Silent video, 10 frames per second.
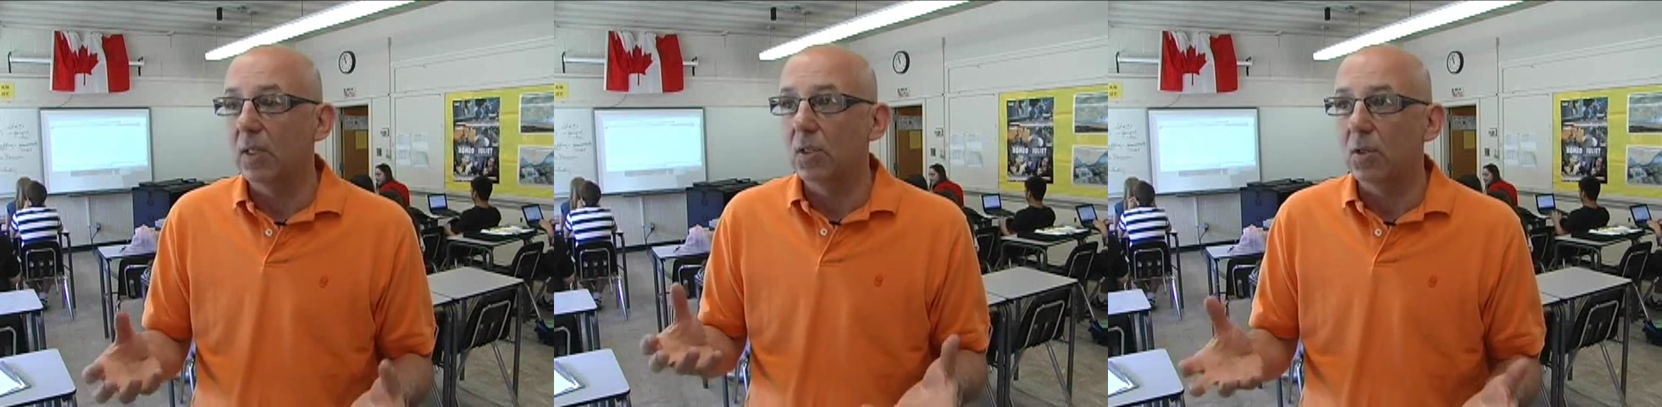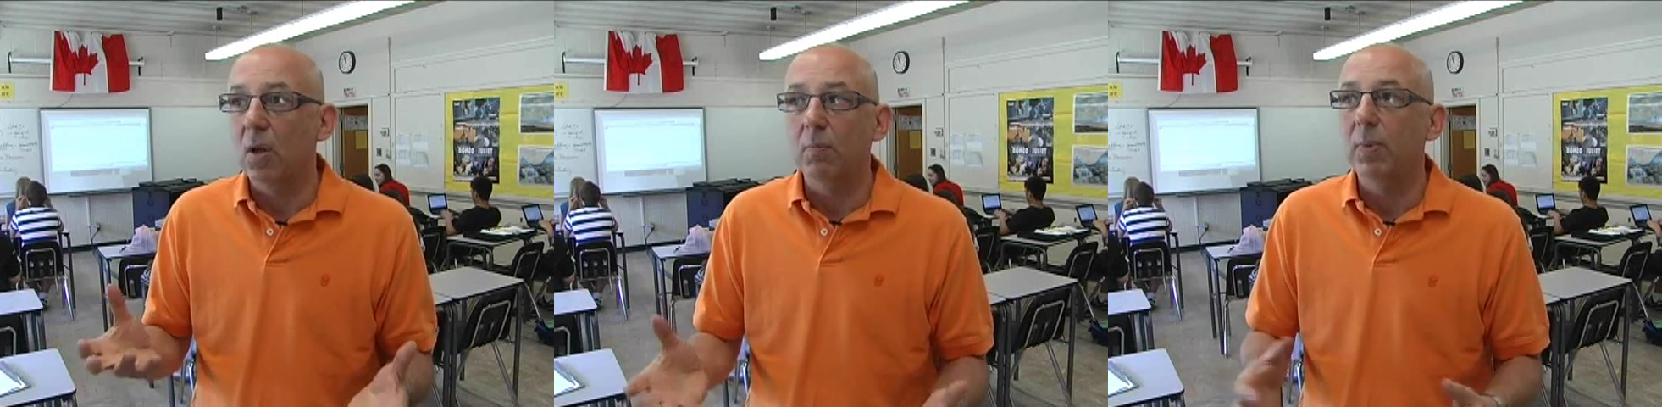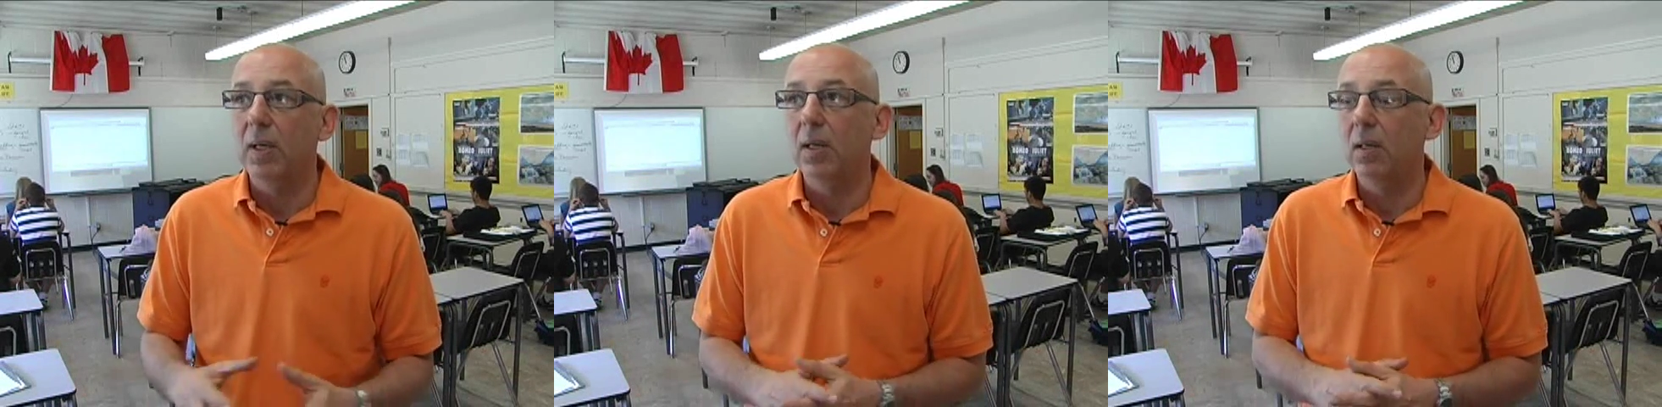it's not
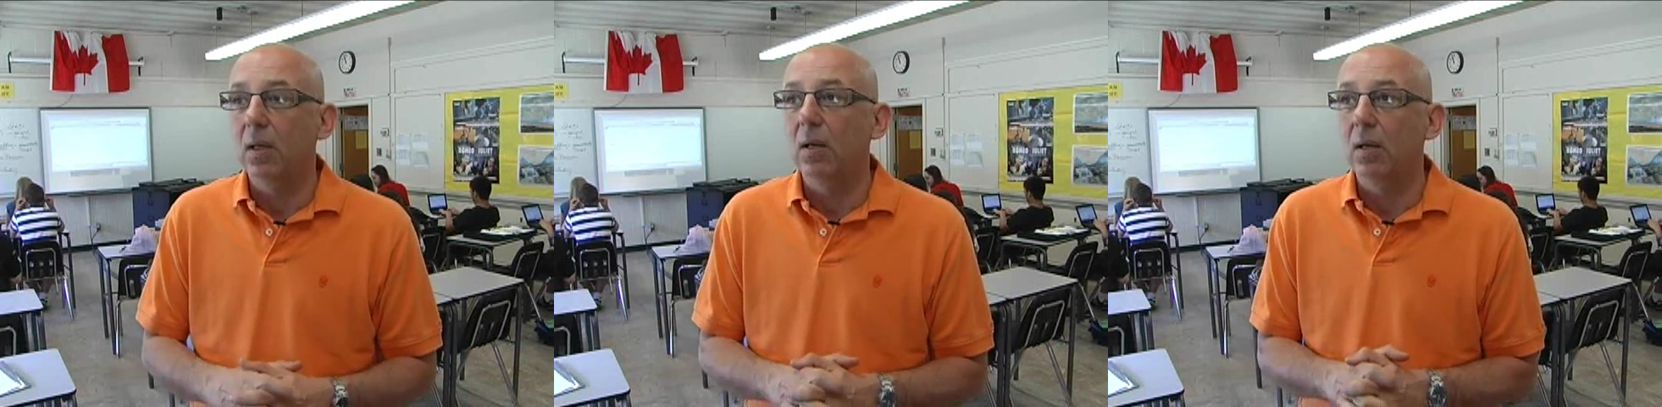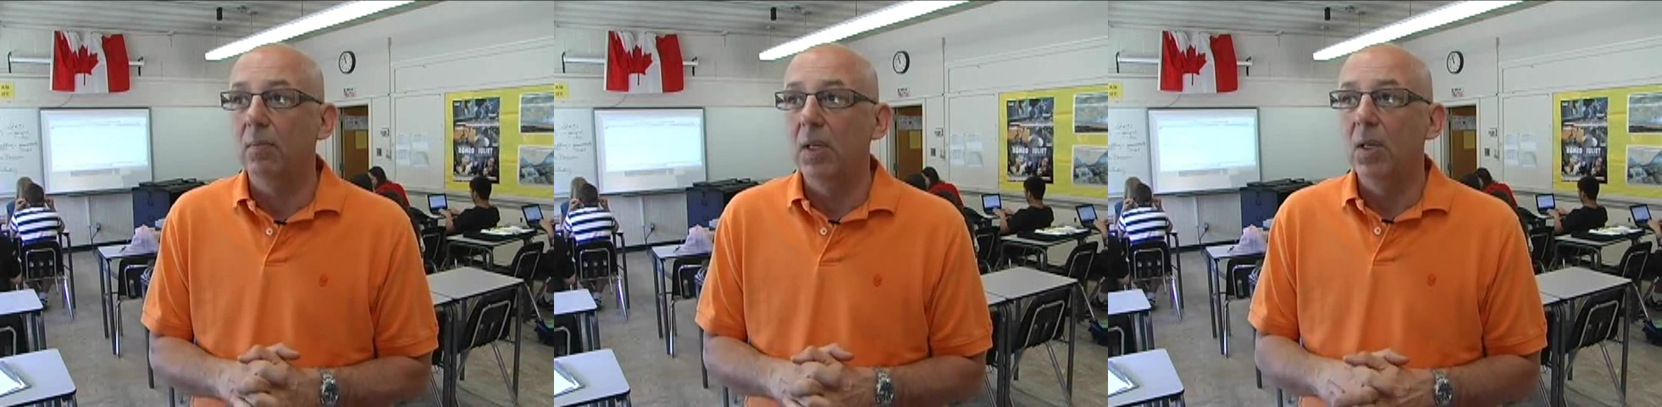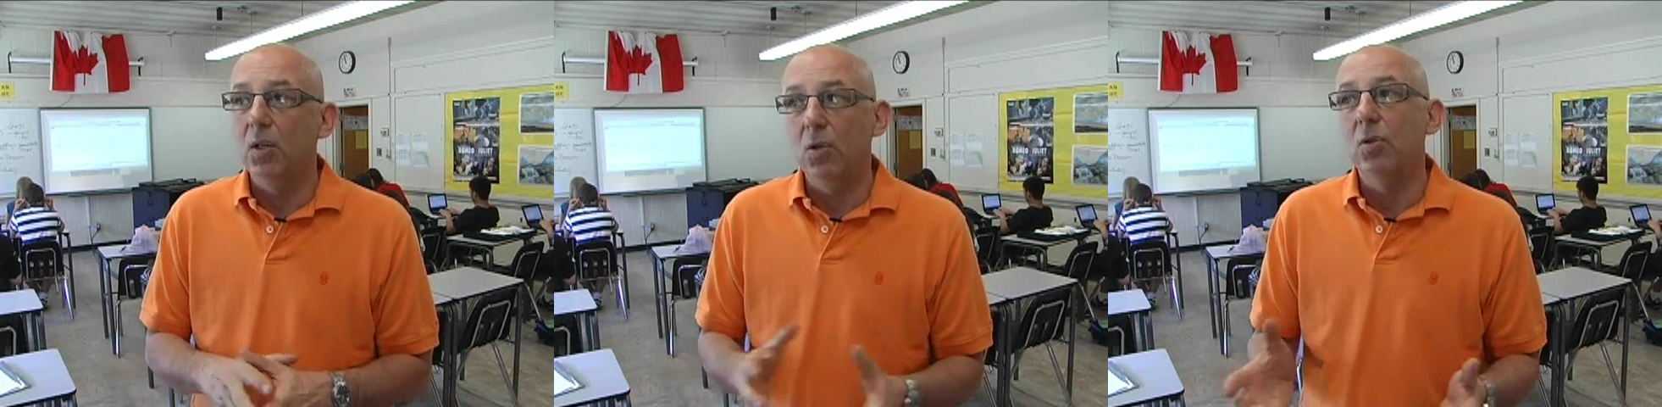being
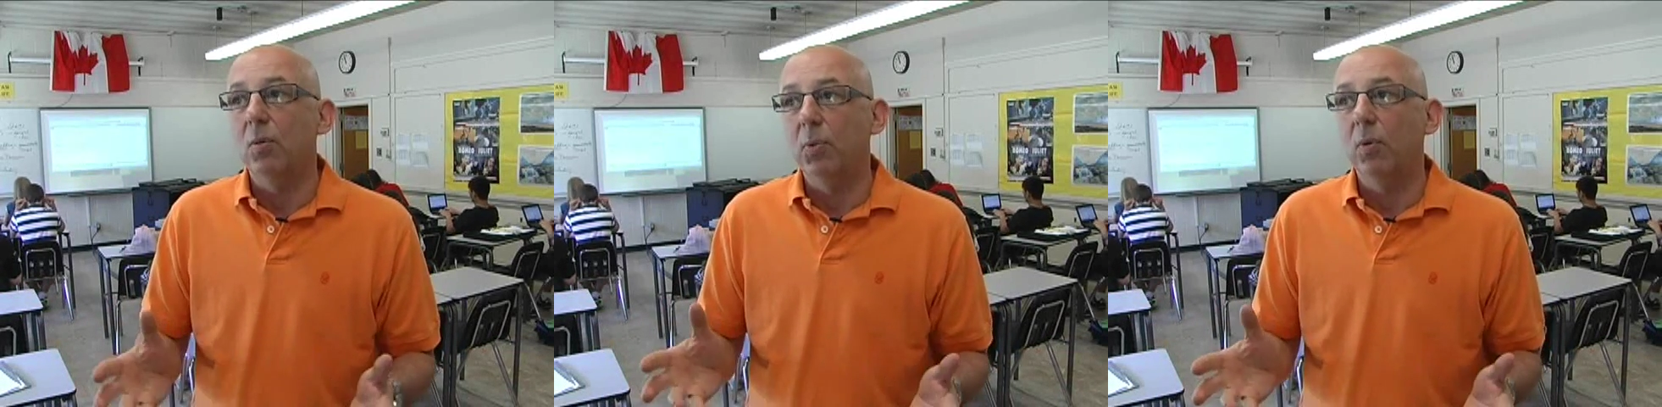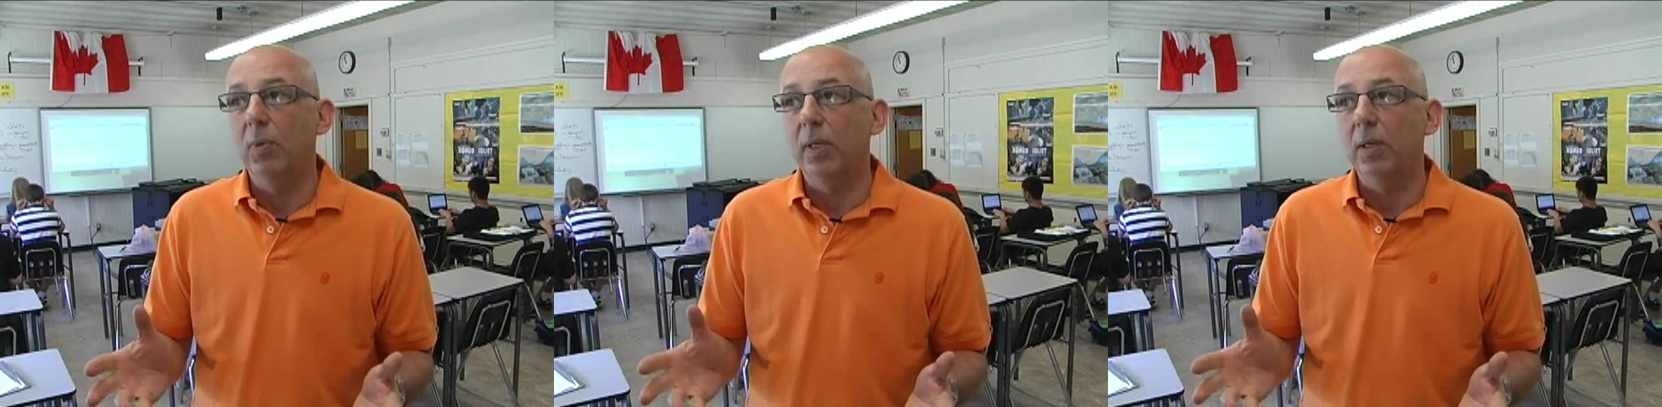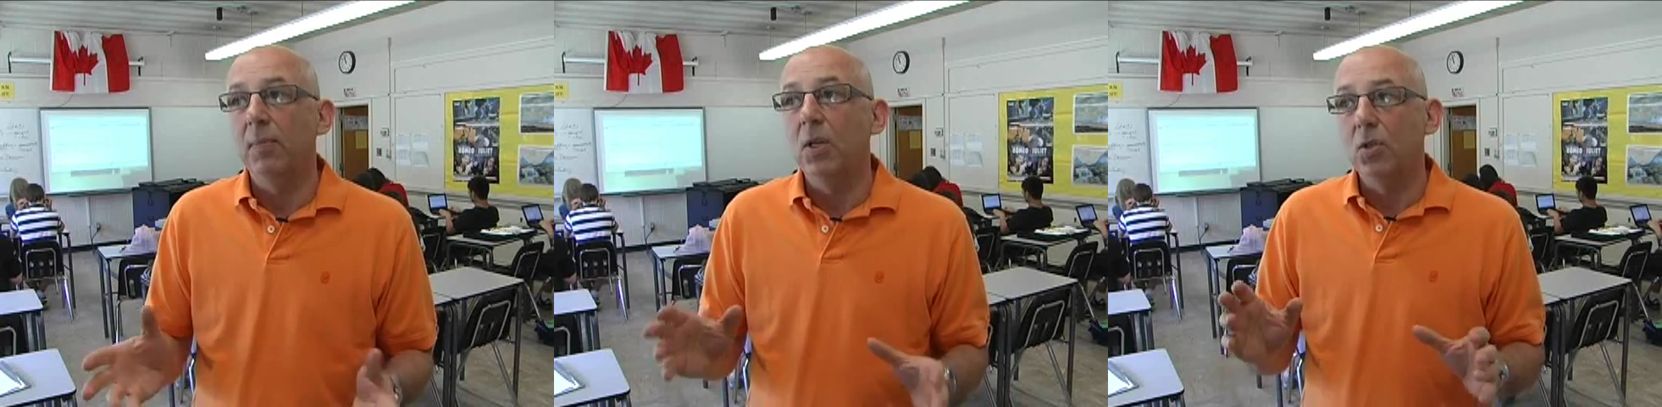uh, used appropriately.